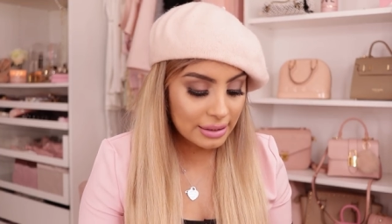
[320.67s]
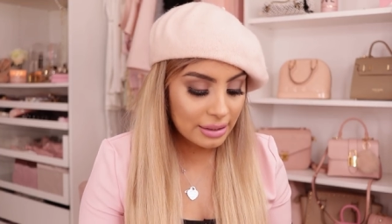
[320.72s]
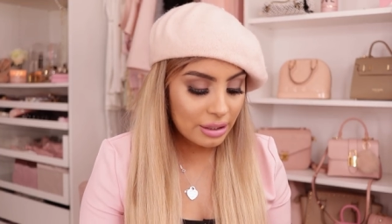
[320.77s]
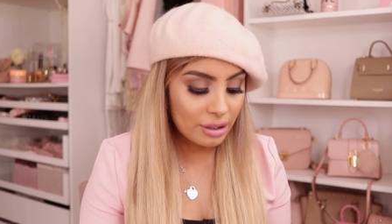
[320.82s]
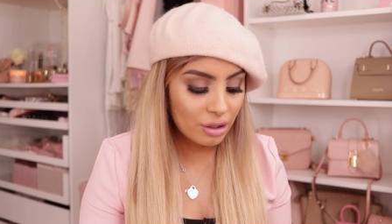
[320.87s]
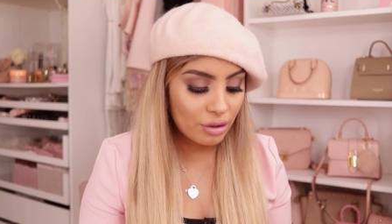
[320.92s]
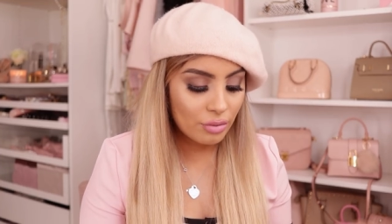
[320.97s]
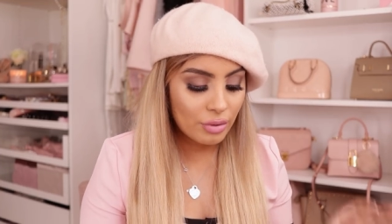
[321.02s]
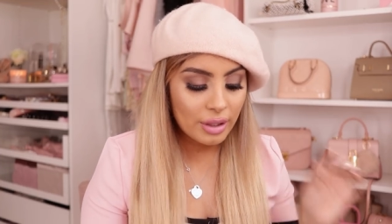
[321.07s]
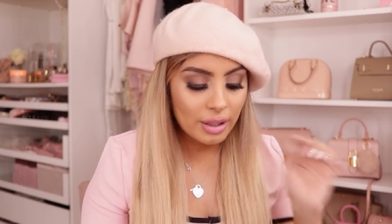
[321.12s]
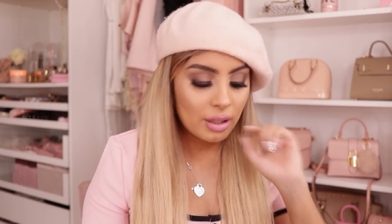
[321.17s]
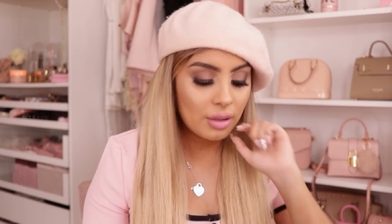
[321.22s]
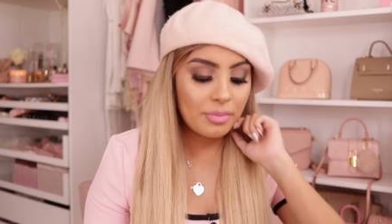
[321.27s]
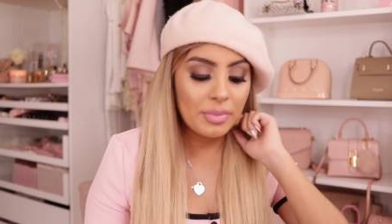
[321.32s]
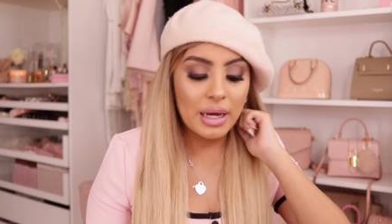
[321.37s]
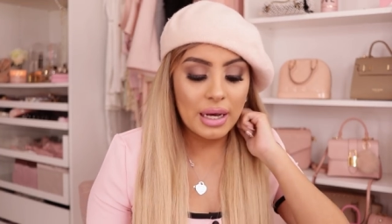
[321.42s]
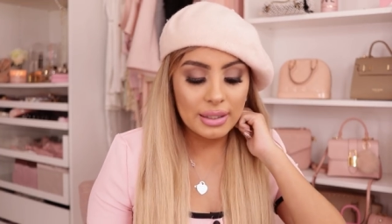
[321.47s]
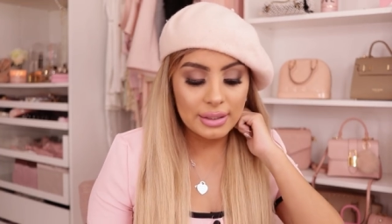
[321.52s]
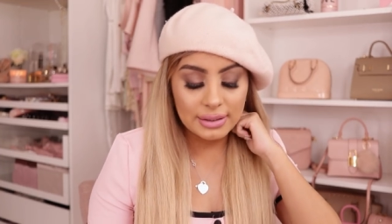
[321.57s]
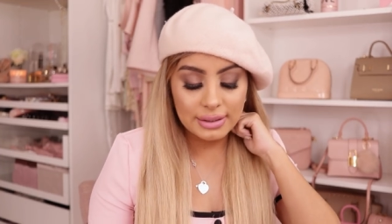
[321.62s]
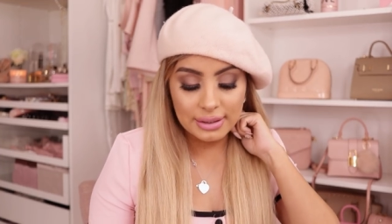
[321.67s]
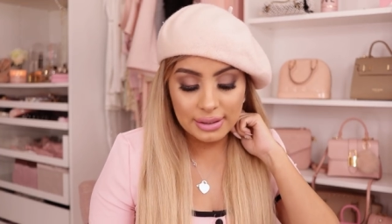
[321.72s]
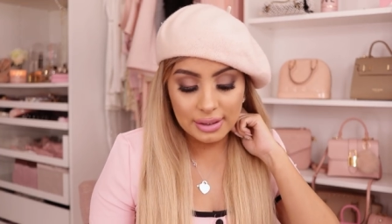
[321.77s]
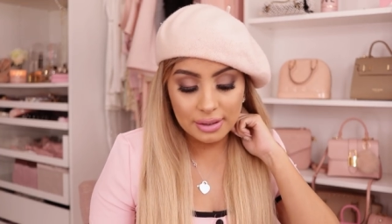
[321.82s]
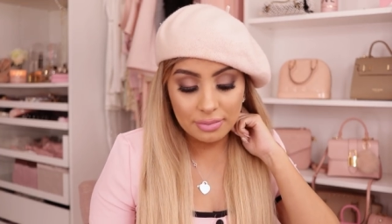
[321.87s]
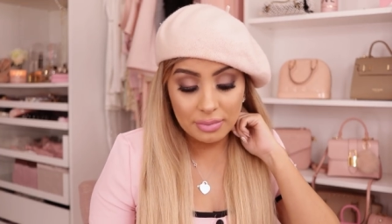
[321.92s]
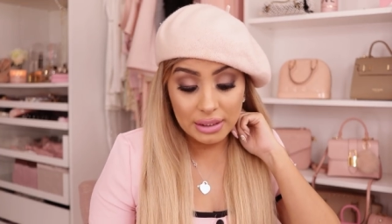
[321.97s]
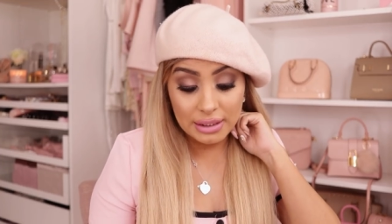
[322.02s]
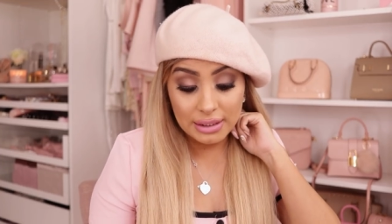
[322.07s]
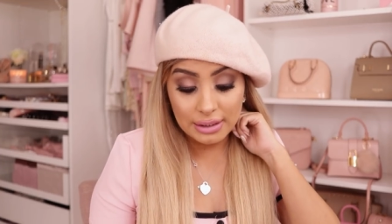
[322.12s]
another one of the palettes
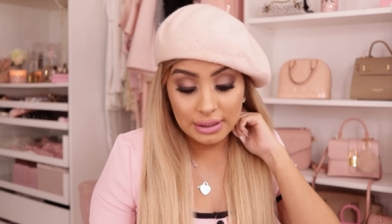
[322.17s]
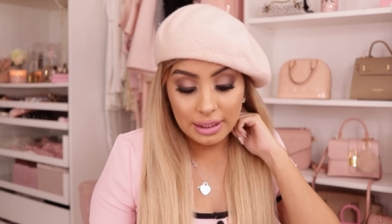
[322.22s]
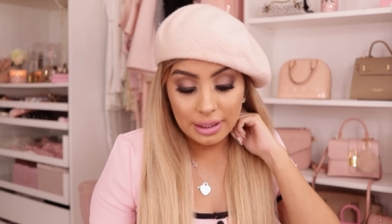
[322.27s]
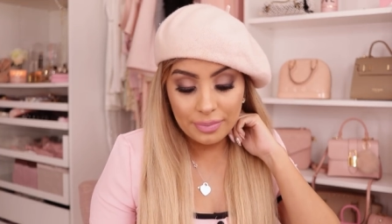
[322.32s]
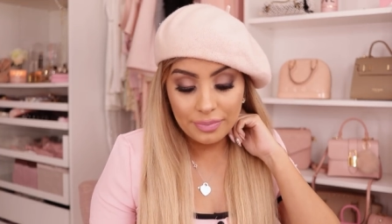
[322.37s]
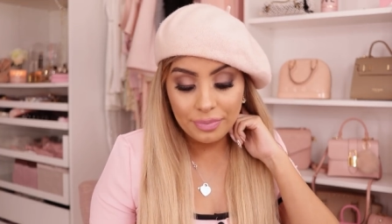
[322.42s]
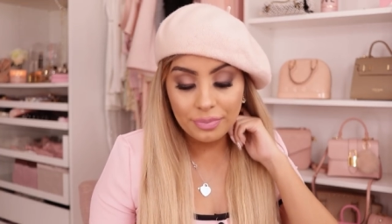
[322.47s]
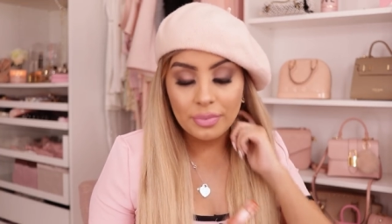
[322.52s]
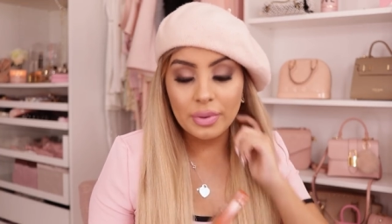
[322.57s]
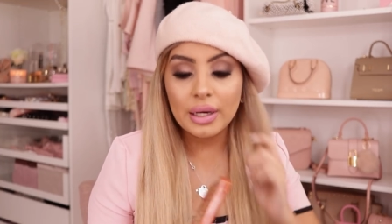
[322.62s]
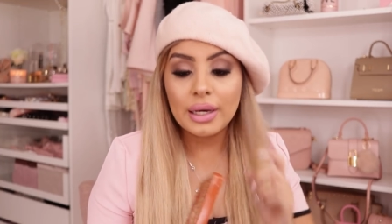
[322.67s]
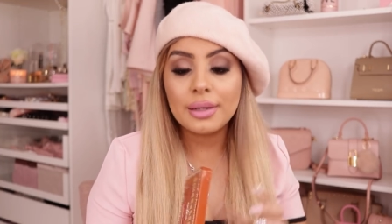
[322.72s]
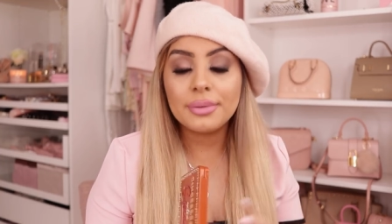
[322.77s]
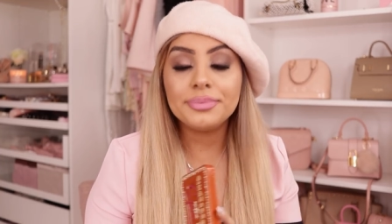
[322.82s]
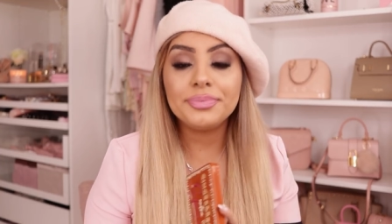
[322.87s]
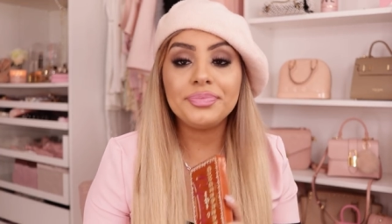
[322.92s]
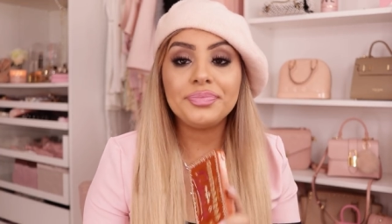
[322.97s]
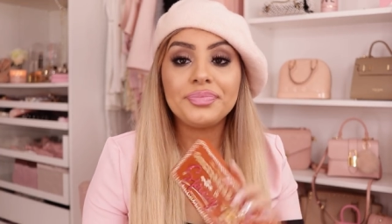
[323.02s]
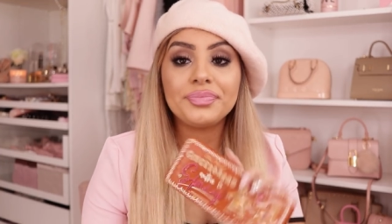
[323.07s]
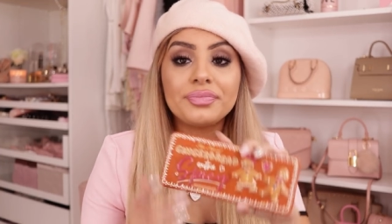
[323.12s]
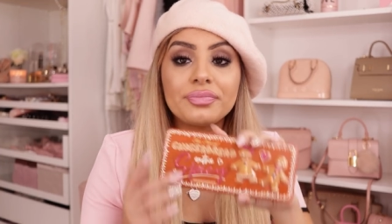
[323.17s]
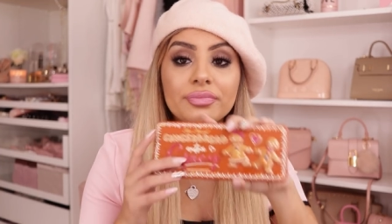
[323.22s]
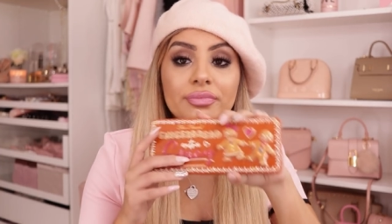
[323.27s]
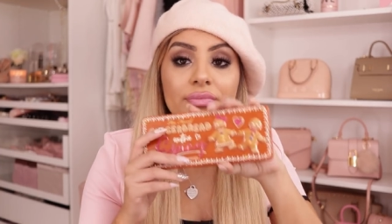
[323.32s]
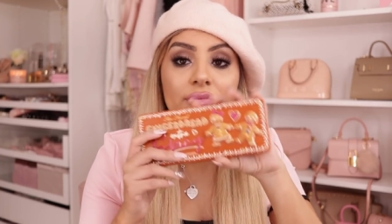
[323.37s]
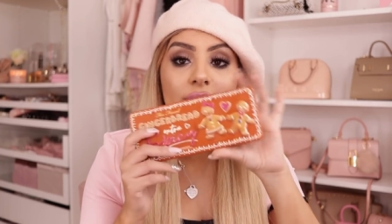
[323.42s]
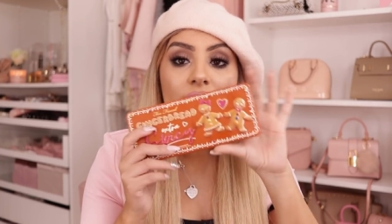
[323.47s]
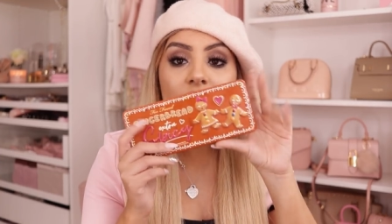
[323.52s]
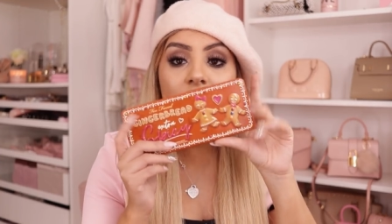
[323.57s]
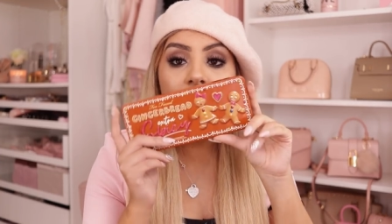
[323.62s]
that's missing but
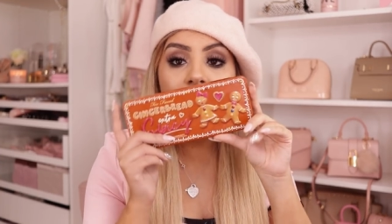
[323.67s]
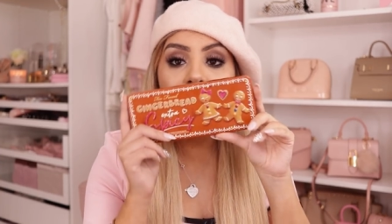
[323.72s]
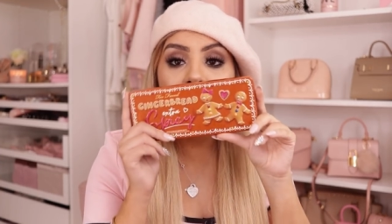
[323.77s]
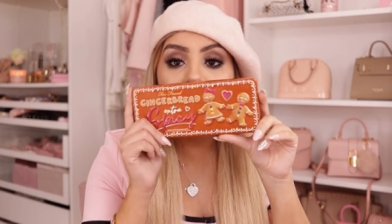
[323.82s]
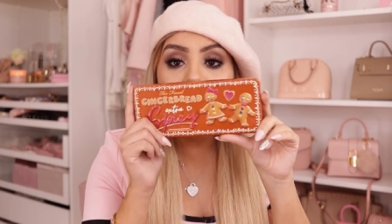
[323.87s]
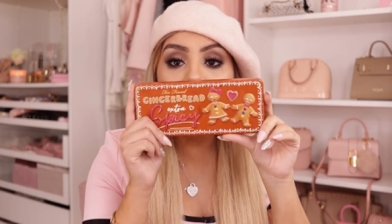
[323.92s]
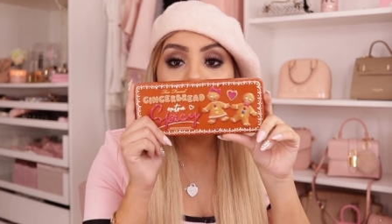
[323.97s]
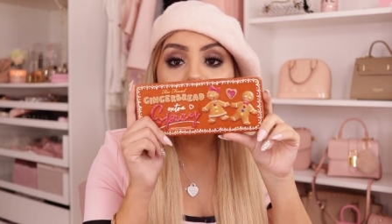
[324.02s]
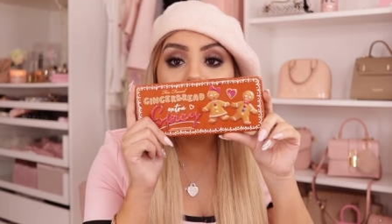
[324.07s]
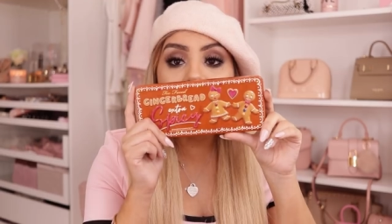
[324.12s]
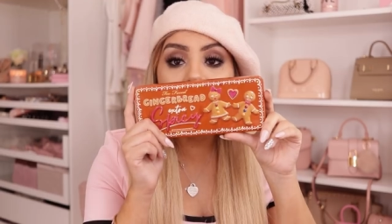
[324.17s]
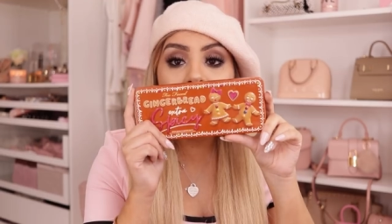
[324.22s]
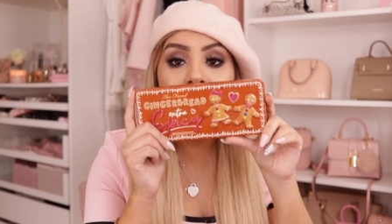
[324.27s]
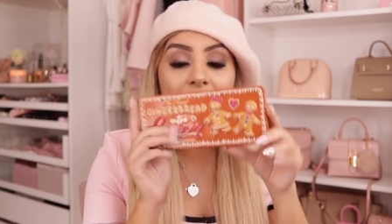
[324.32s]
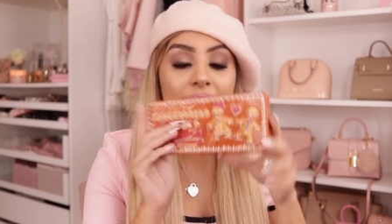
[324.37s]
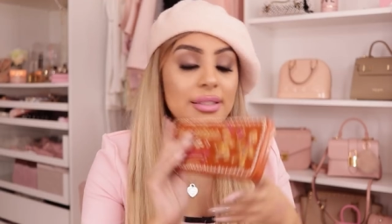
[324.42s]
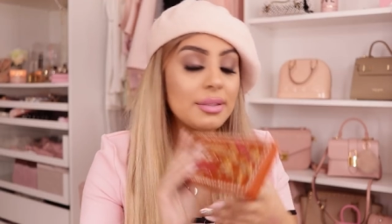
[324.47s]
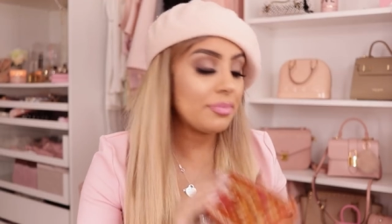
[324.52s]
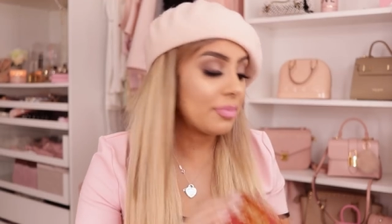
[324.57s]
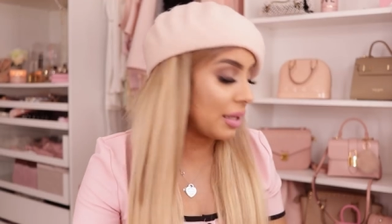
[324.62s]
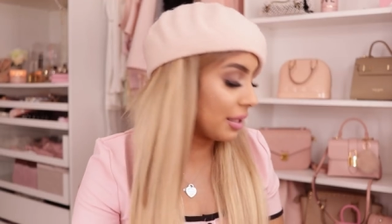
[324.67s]
the extra spicy